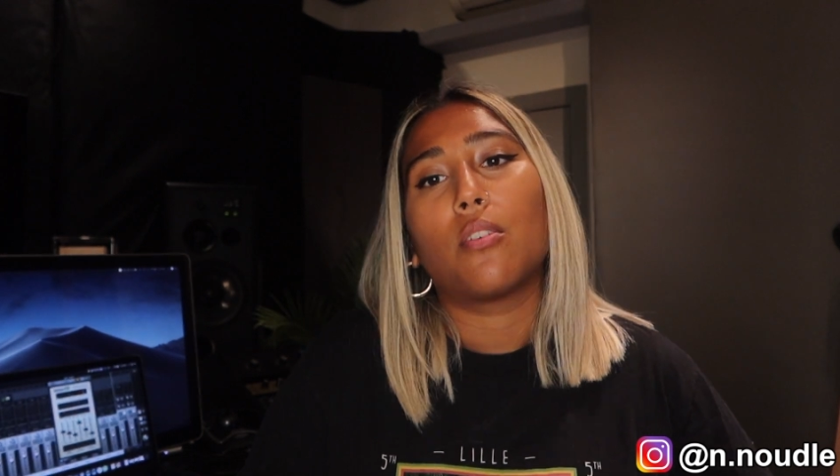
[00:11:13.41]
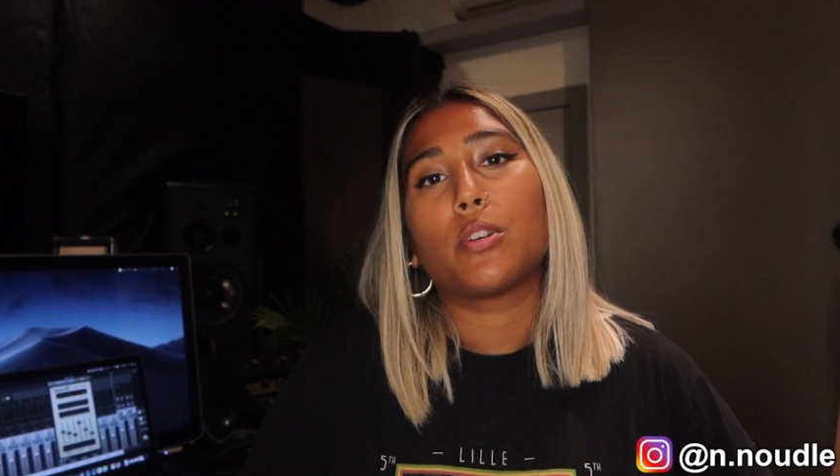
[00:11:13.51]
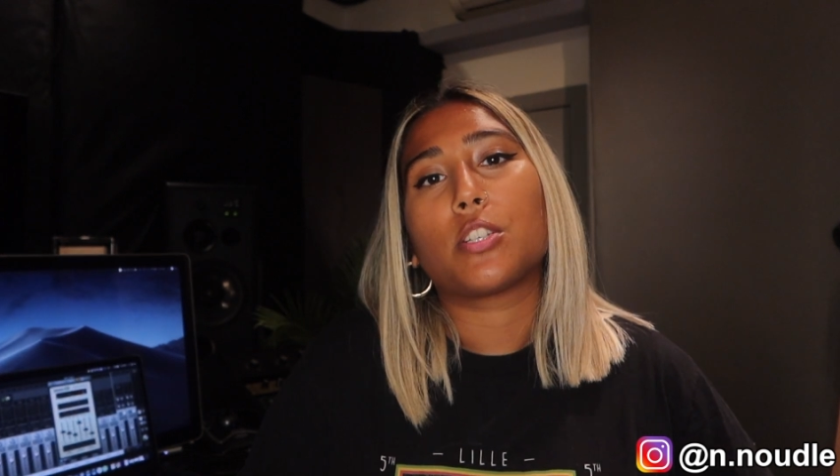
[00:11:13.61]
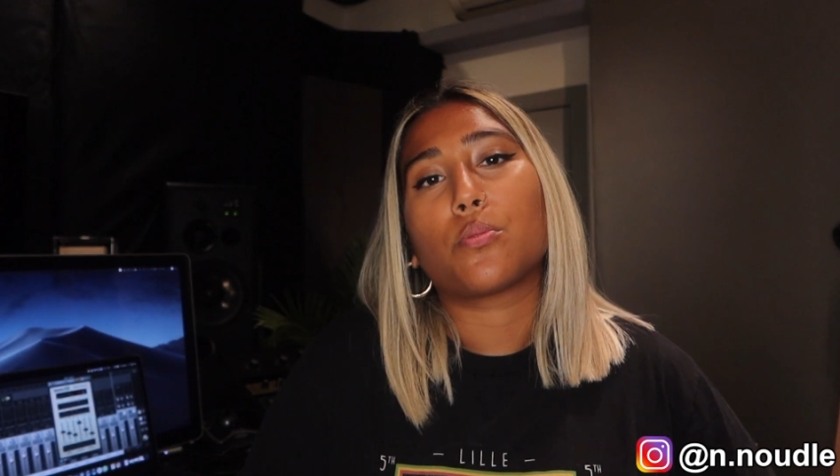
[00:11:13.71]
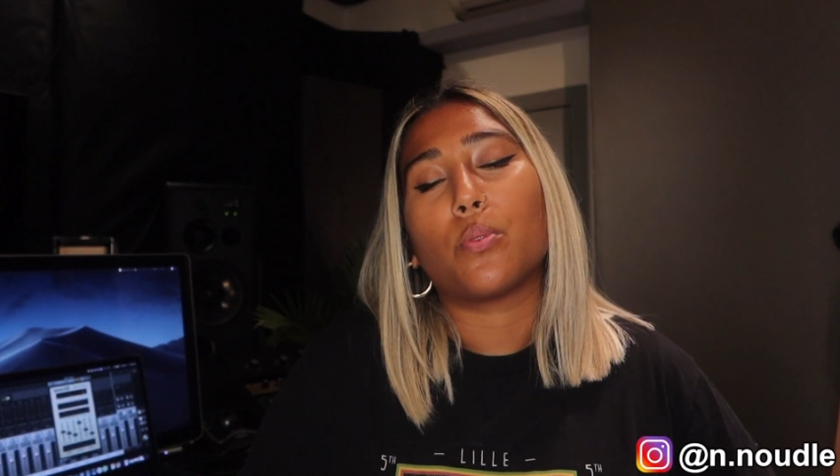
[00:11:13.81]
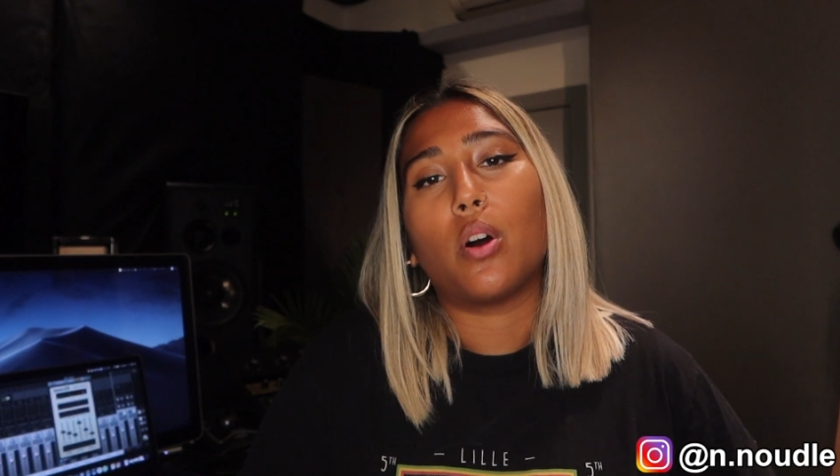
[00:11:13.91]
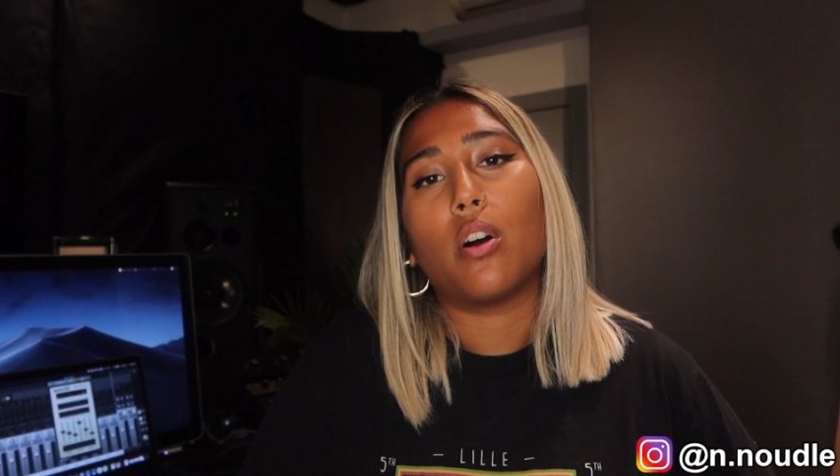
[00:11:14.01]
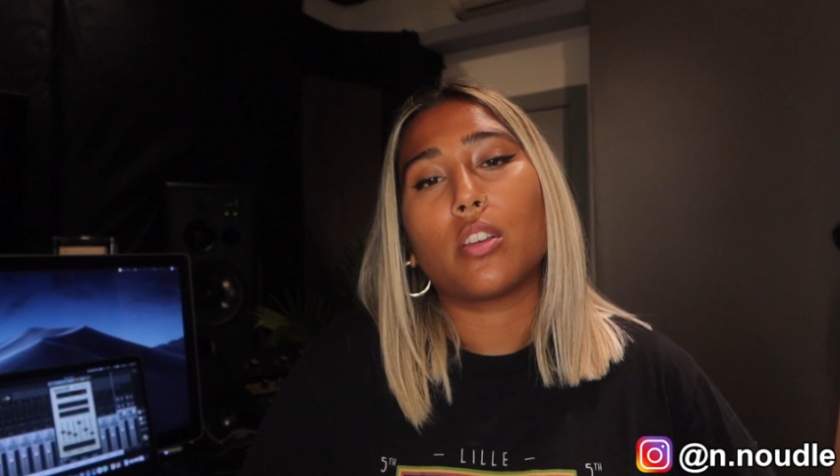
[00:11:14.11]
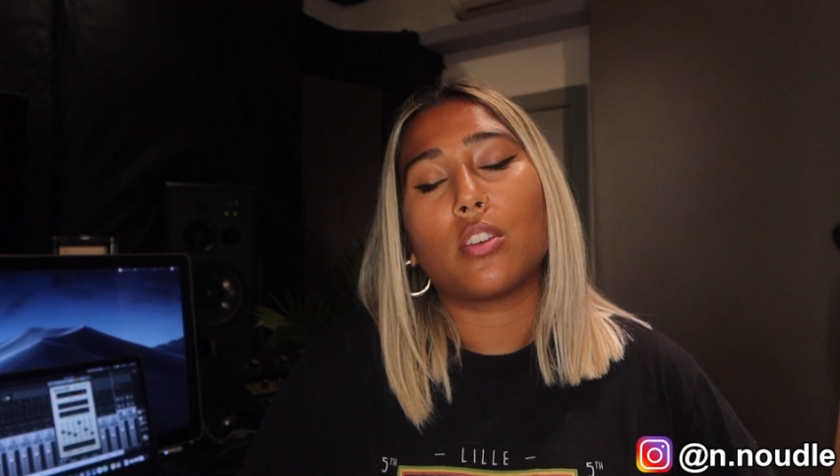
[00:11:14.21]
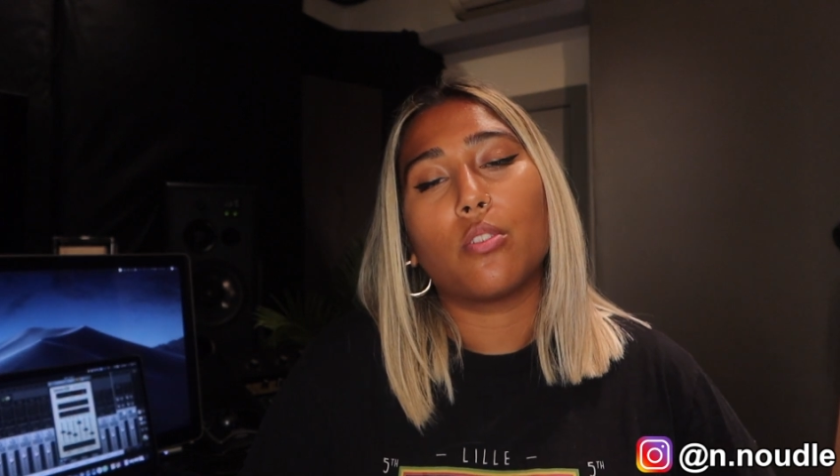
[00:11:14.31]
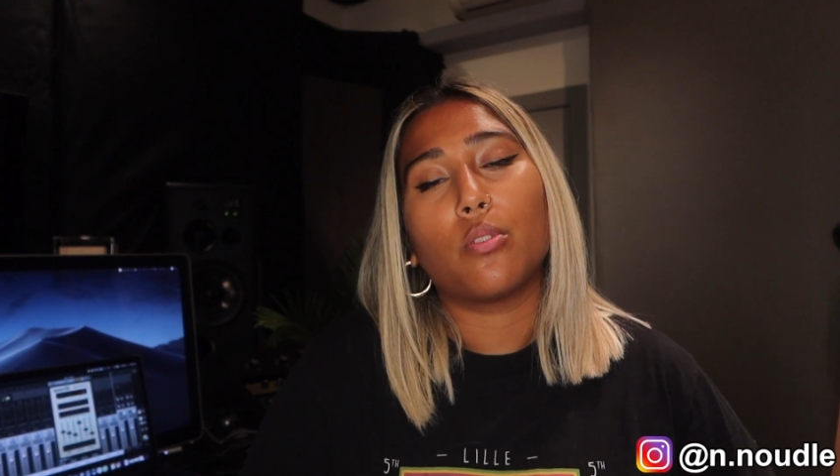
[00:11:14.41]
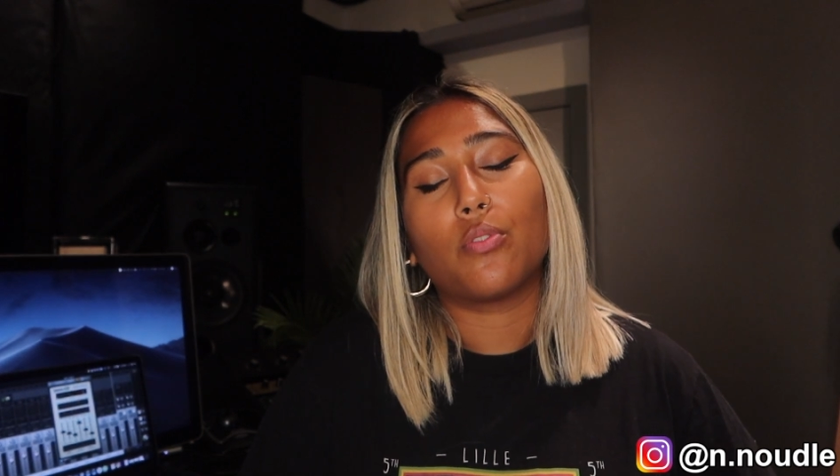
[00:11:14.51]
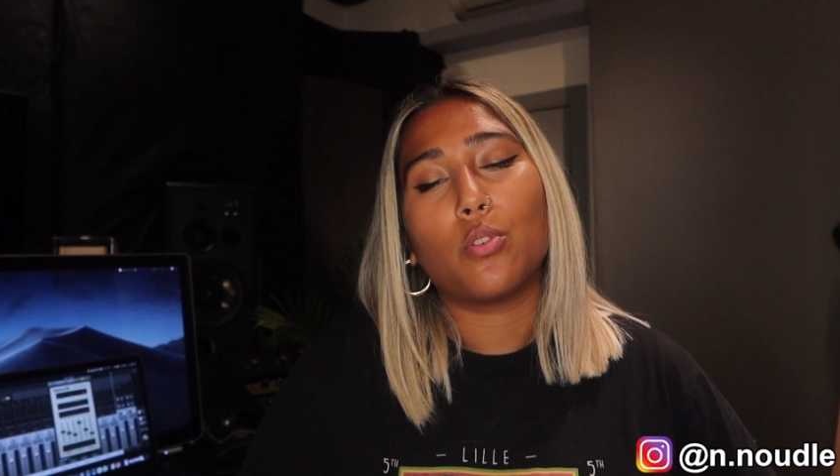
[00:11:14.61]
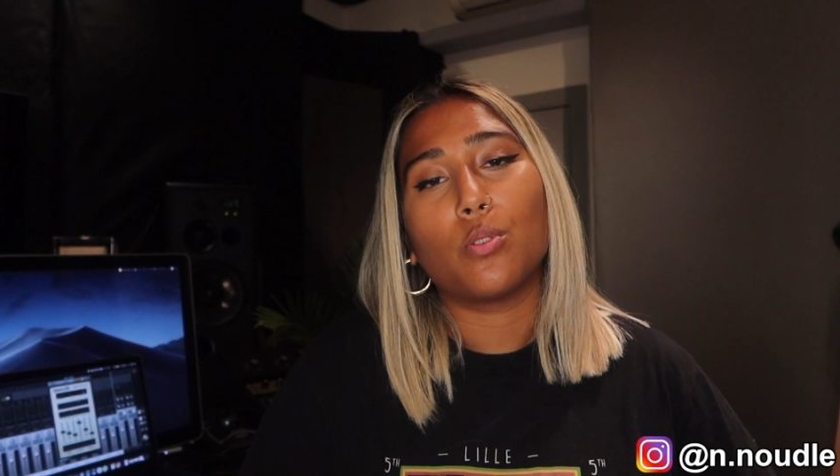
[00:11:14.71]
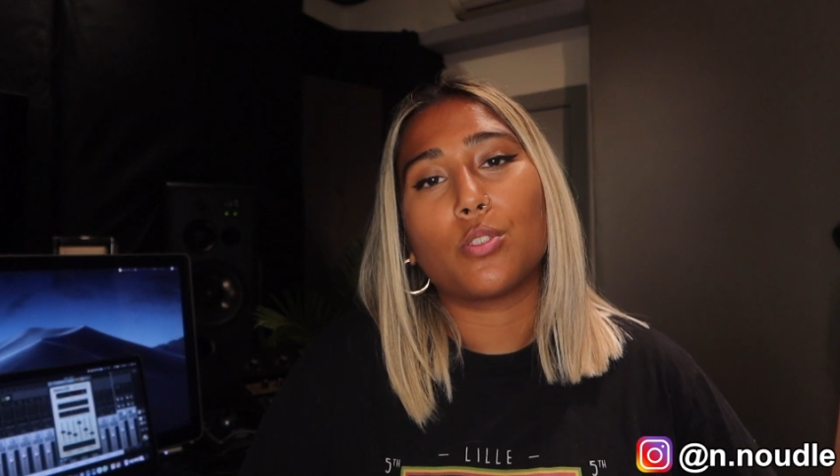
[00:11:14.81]
which is what you
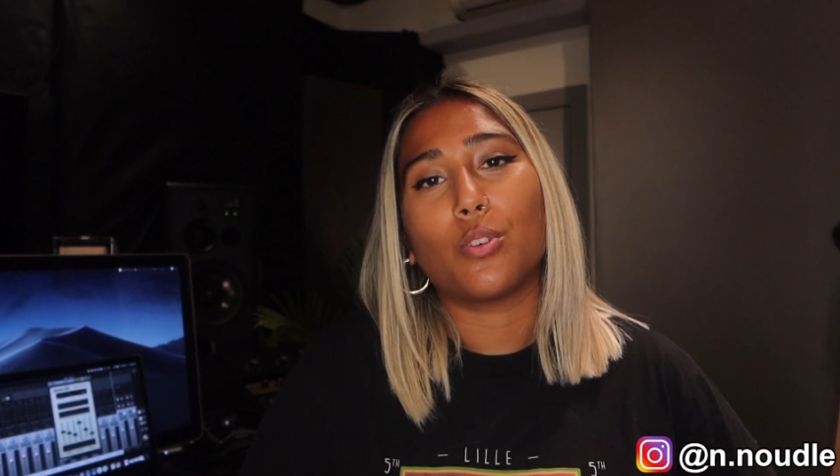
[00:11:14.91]
of course